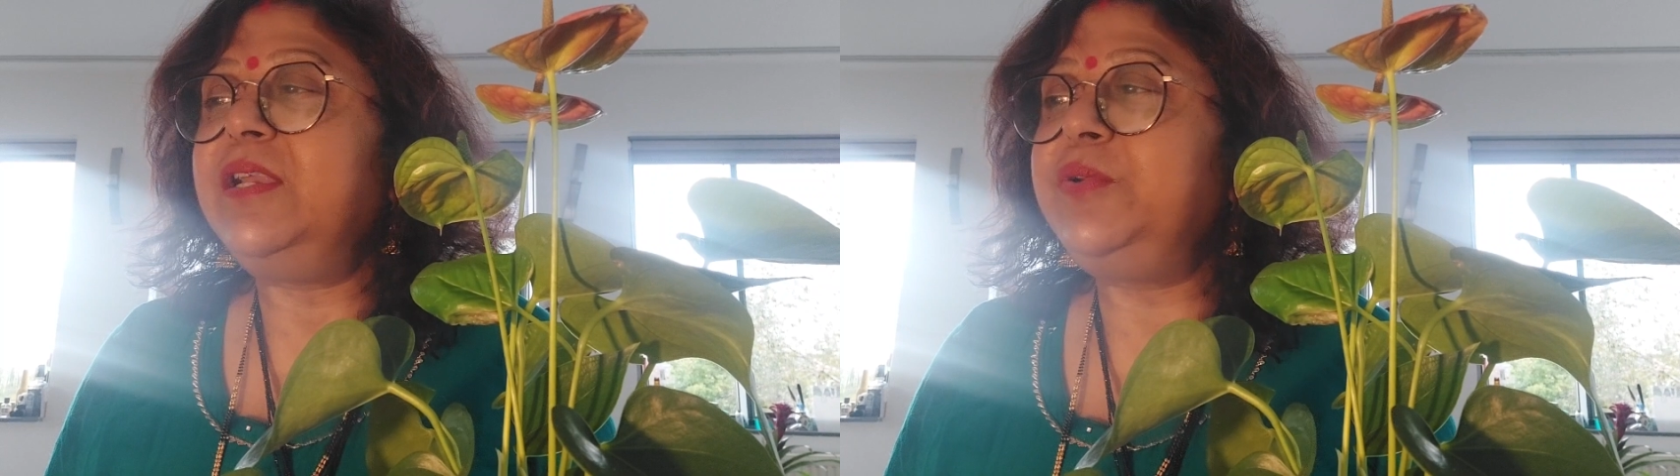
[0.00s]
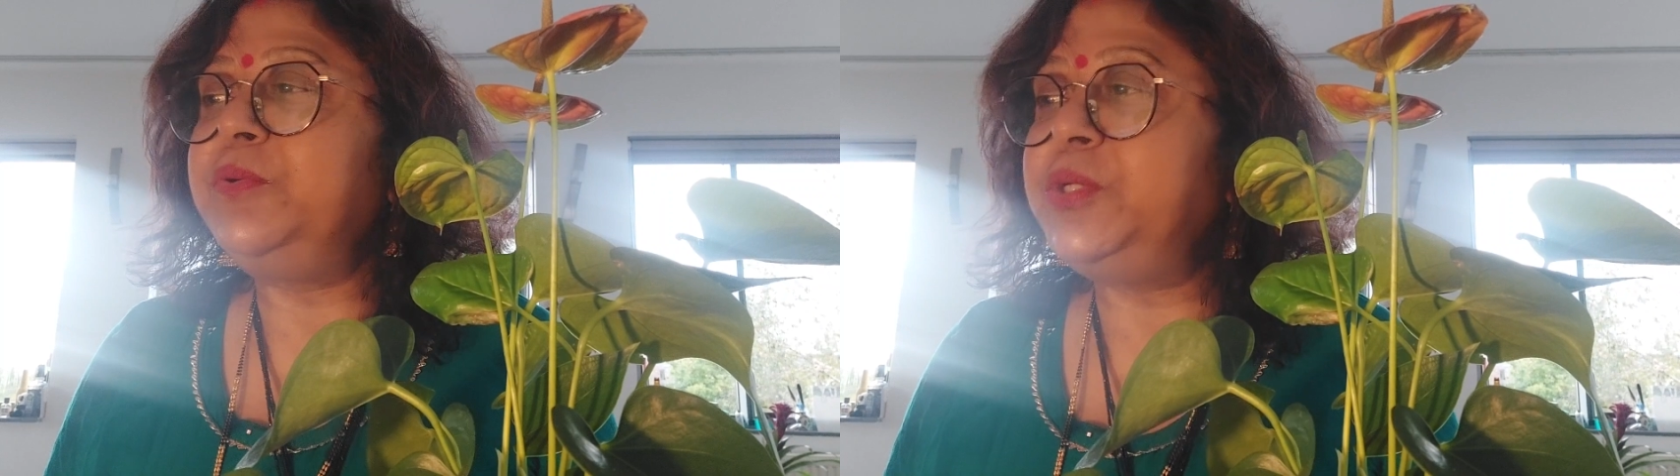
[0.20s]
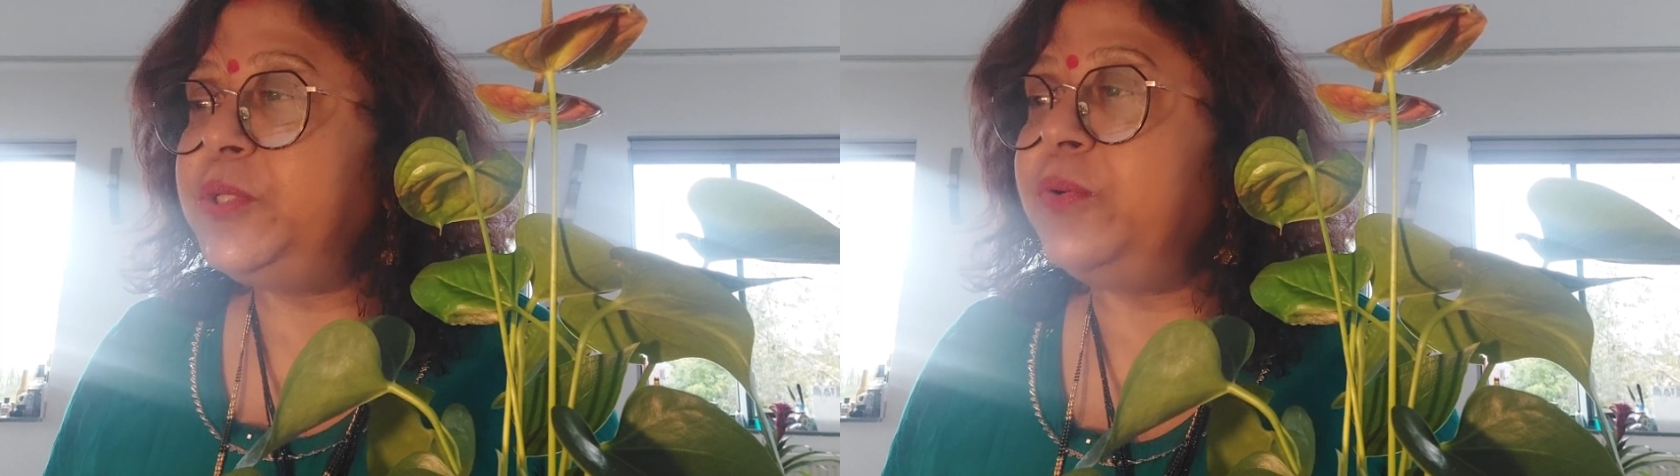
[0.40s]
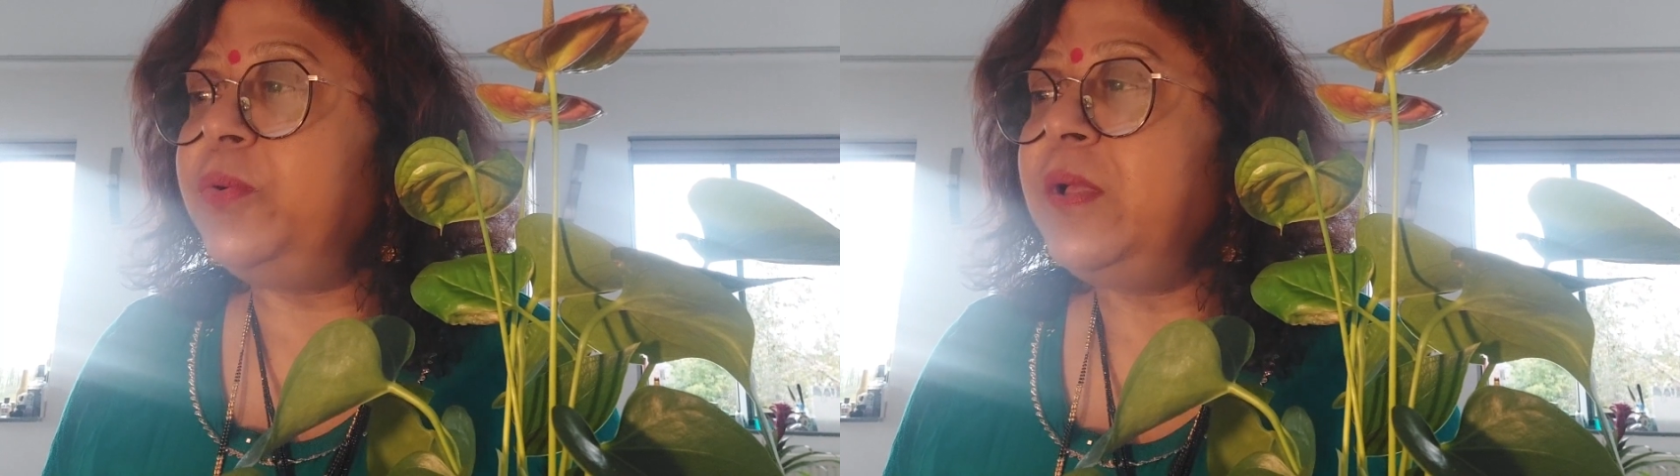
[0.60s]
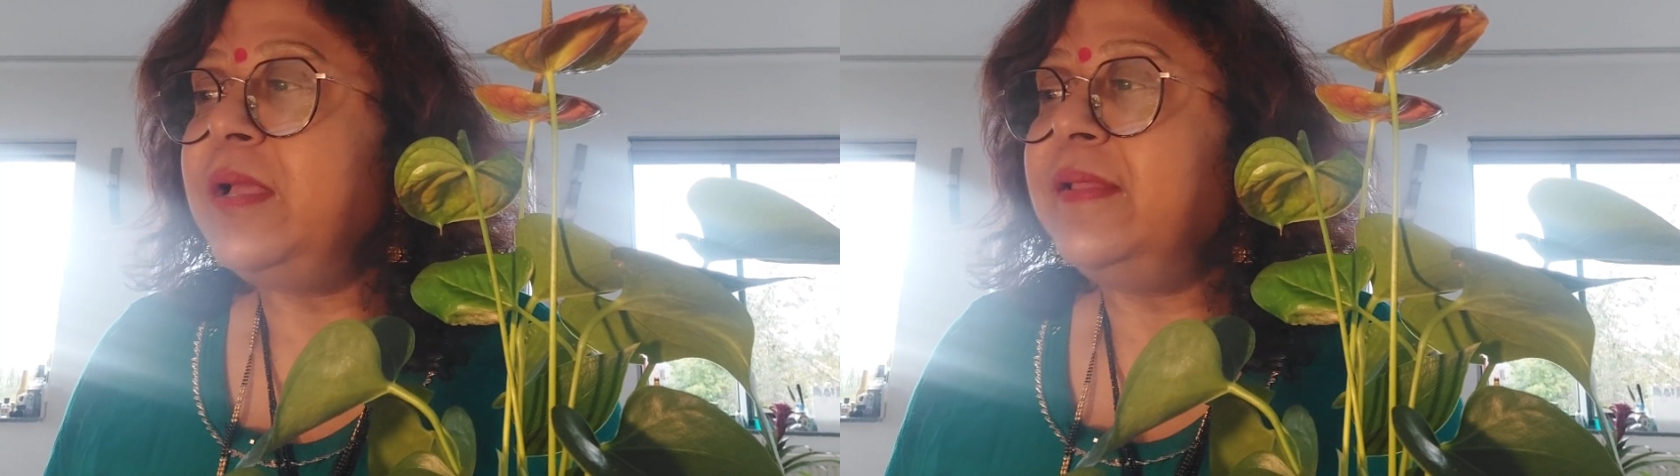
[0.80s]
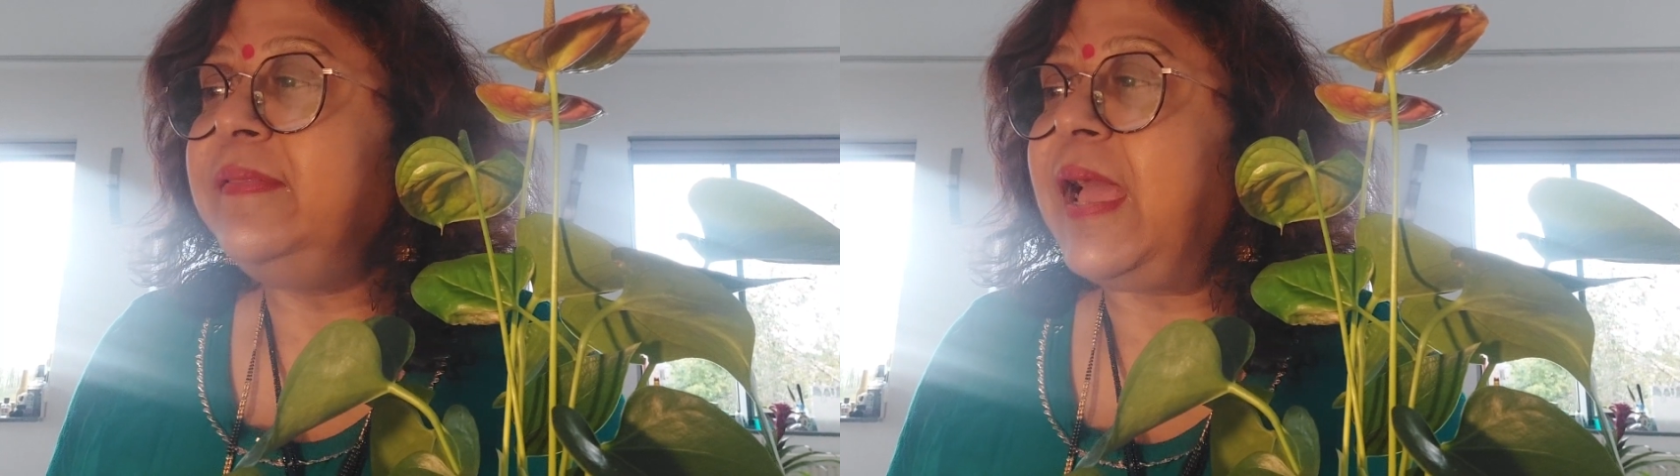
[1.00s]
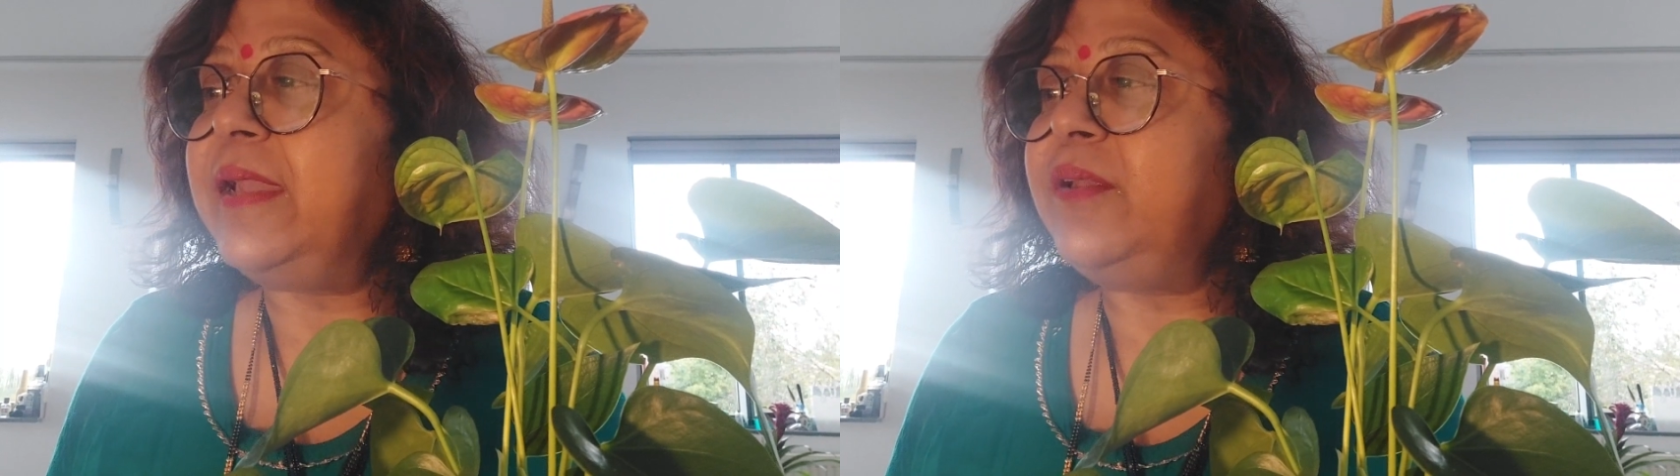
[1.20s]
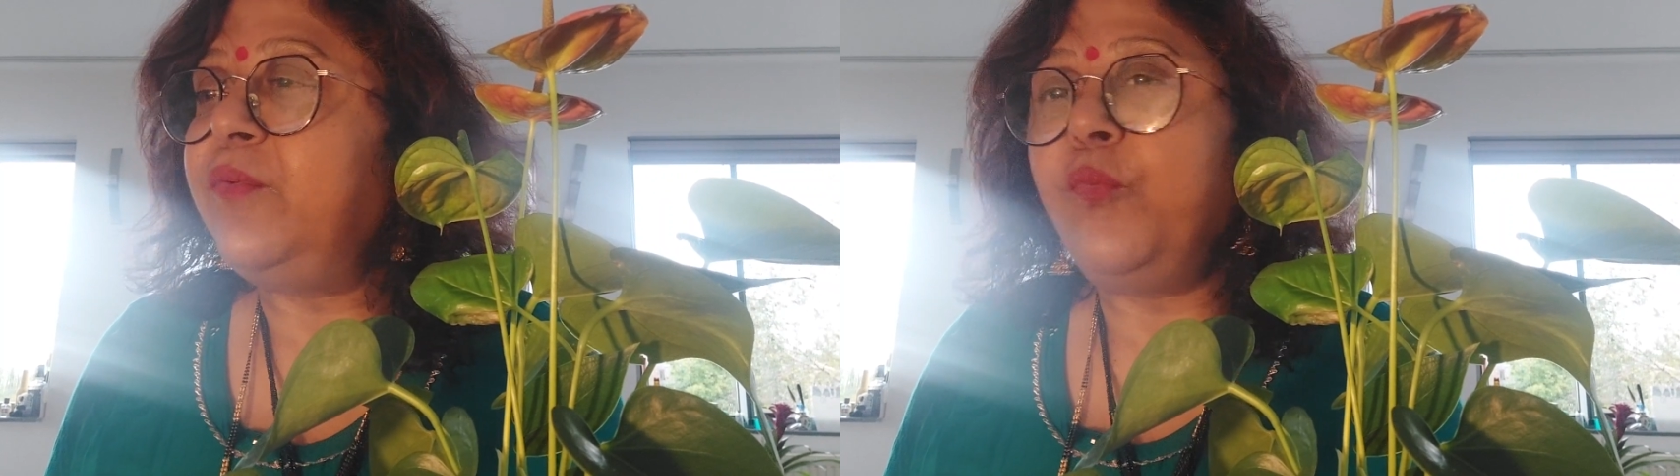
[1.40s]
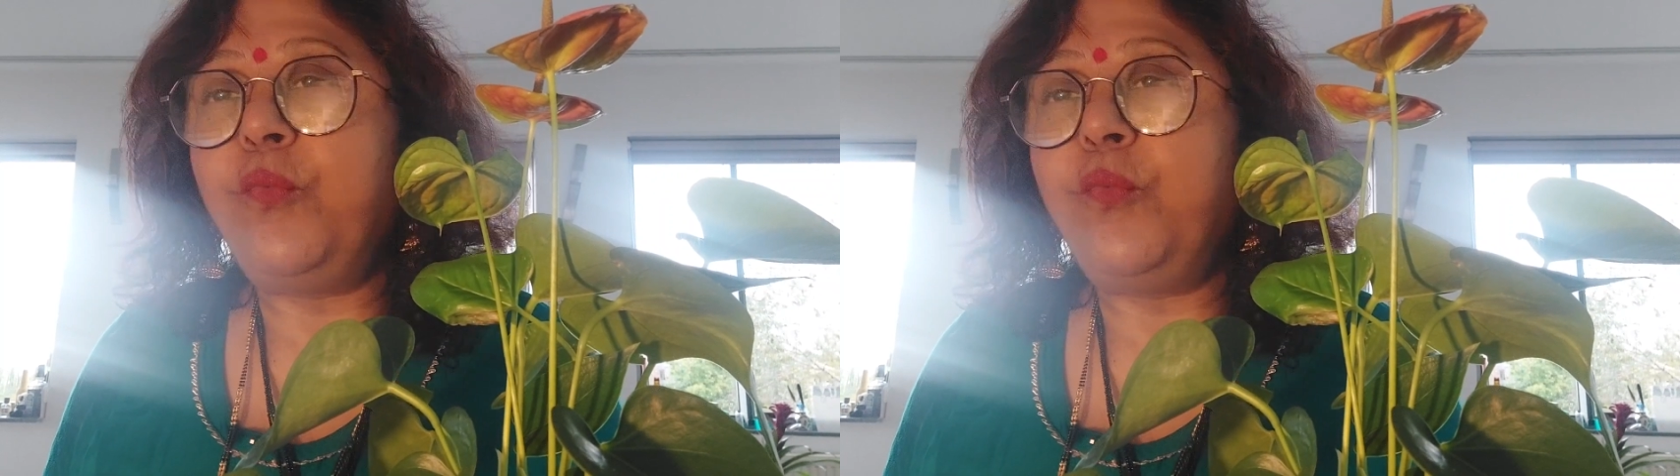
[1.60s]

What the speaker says: to show that